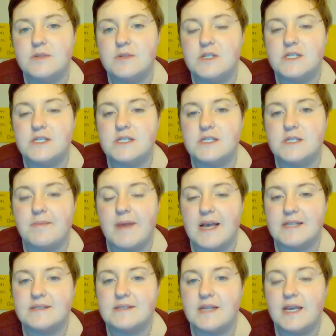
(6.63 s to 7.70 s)
which is
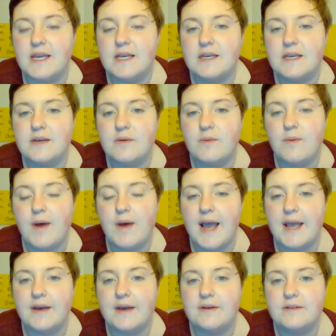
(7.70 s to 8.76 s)
domestic,
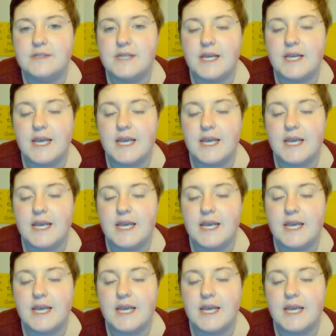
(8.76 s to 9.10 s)
wild,